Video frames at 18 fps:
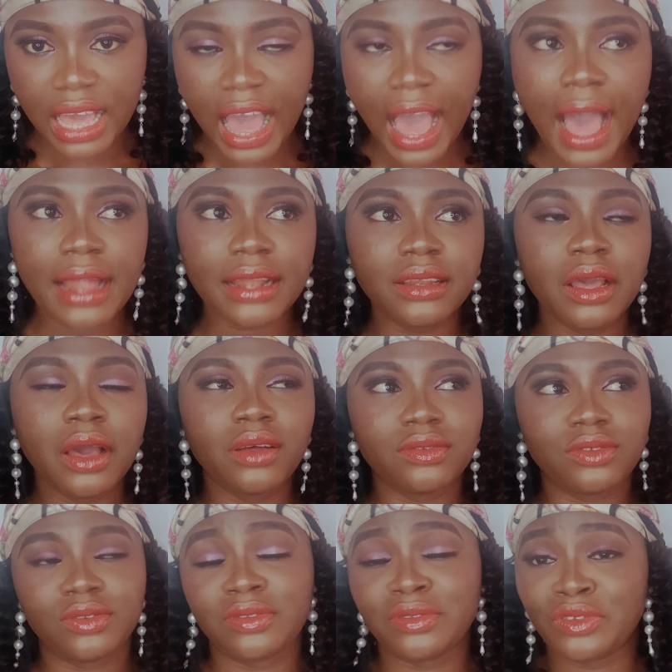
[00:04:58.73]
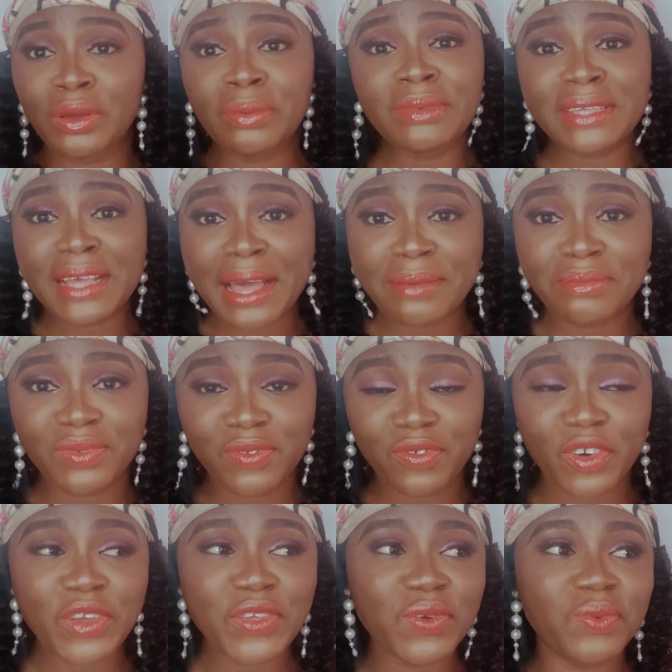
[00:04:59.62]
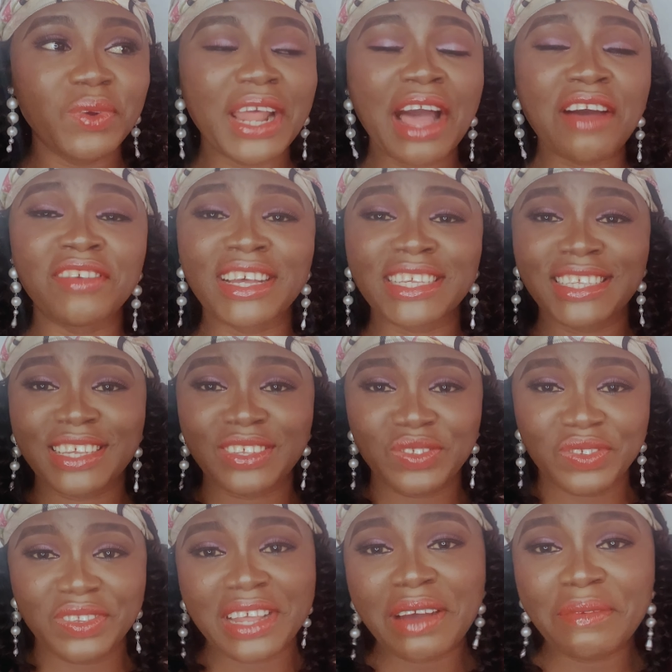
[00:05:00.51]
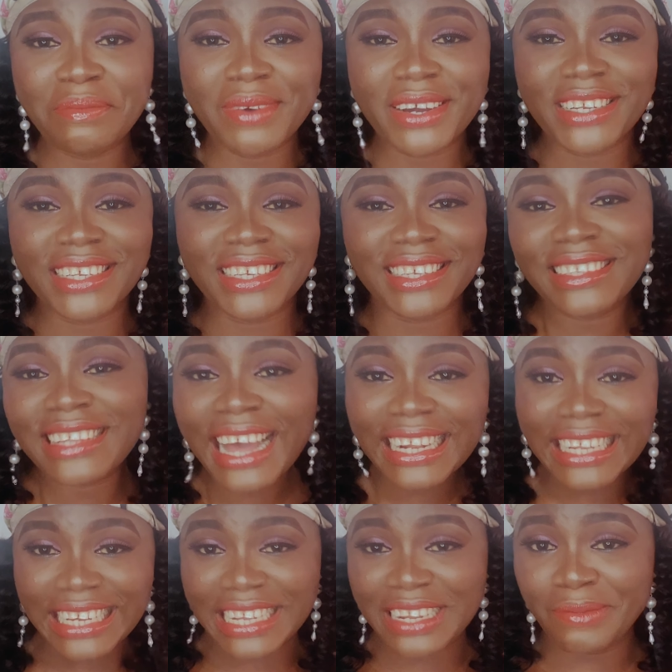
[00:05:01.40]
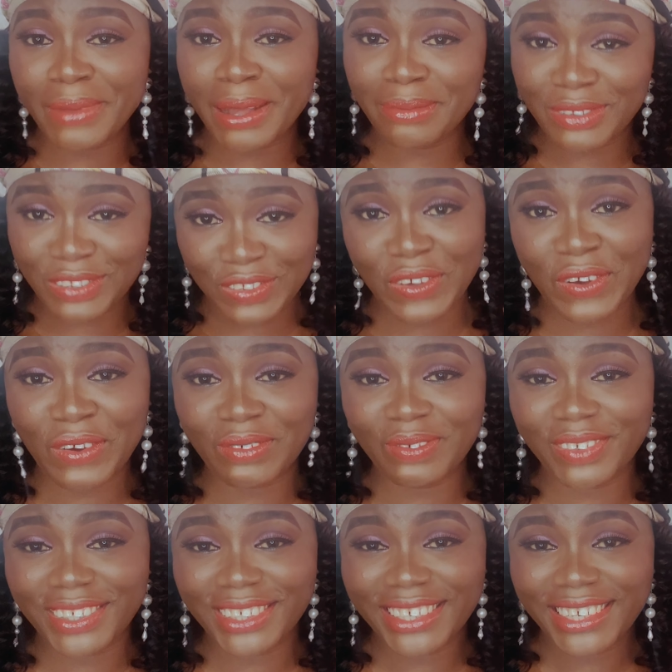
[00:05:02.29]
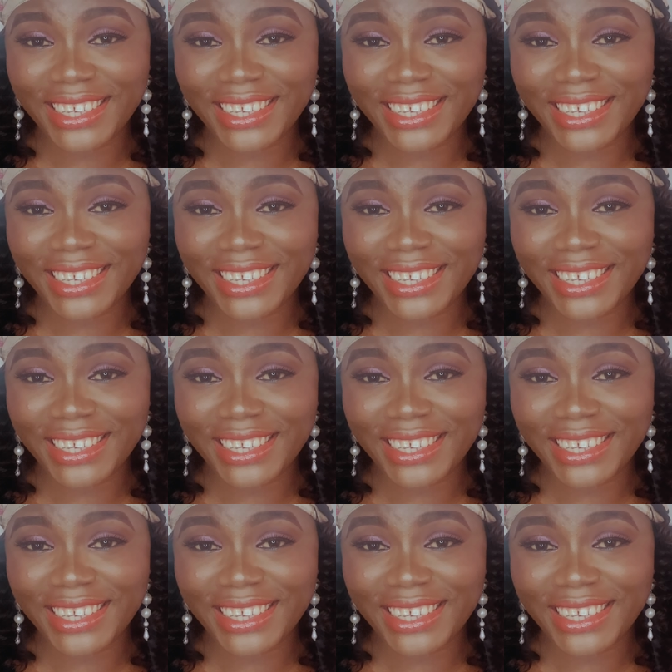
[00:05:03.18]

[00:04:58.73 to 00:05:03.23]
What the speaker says: And sometimes before you would have access to that money, that need might be solved.